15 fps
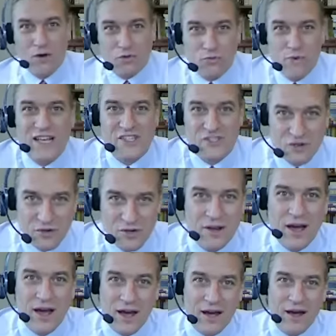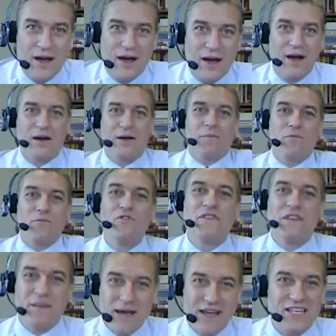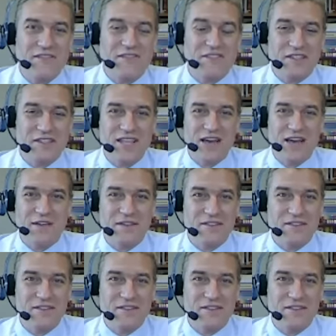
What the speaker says: Western movie, The Magnificent Seven.